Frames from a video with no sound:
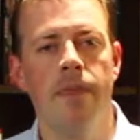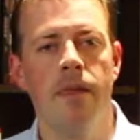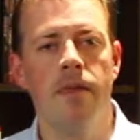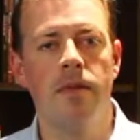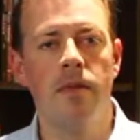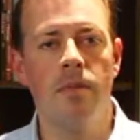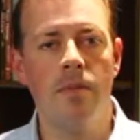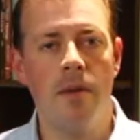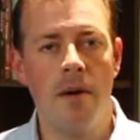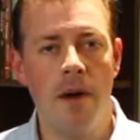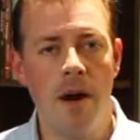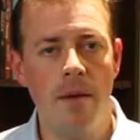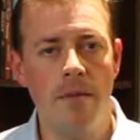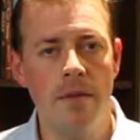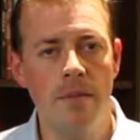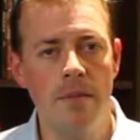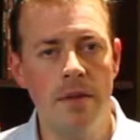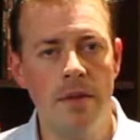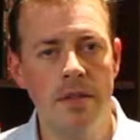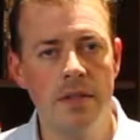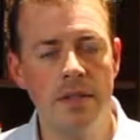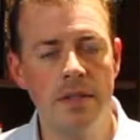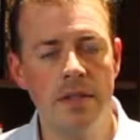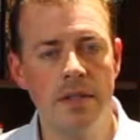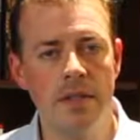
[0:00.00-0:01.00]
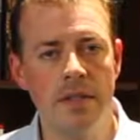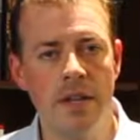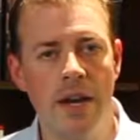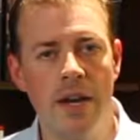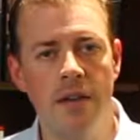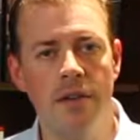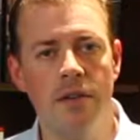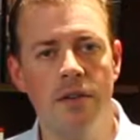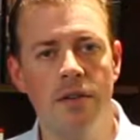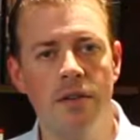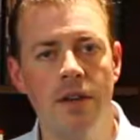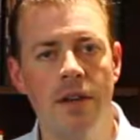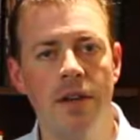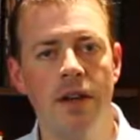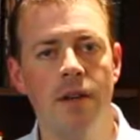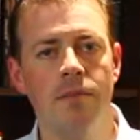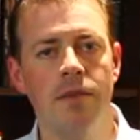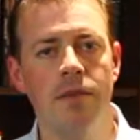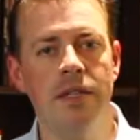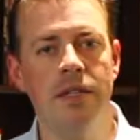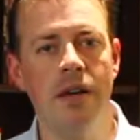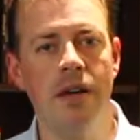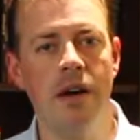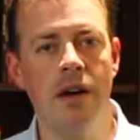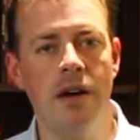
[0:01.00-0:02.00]
The problem is that Tylenol can
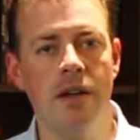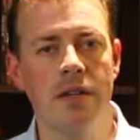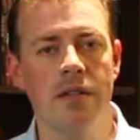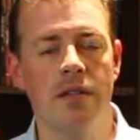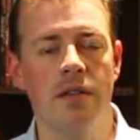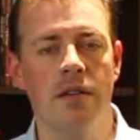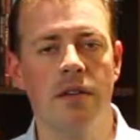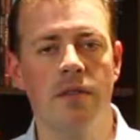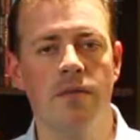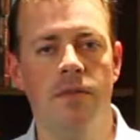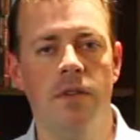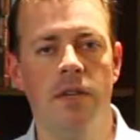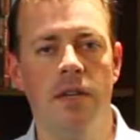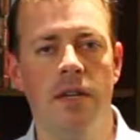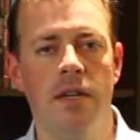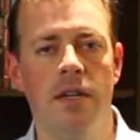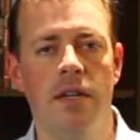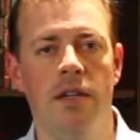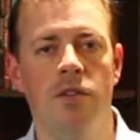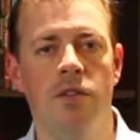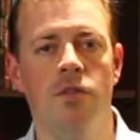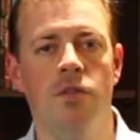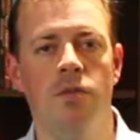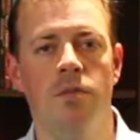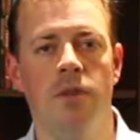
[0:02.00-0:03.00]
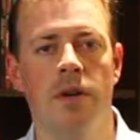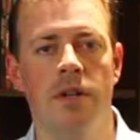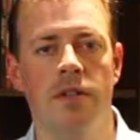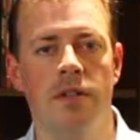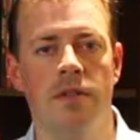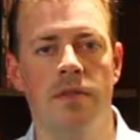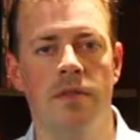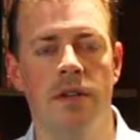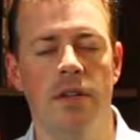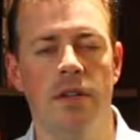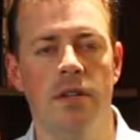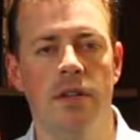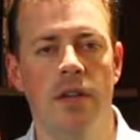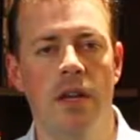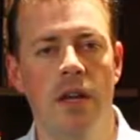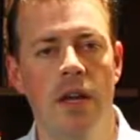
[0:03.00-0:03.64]
be toxic if you take too much of it.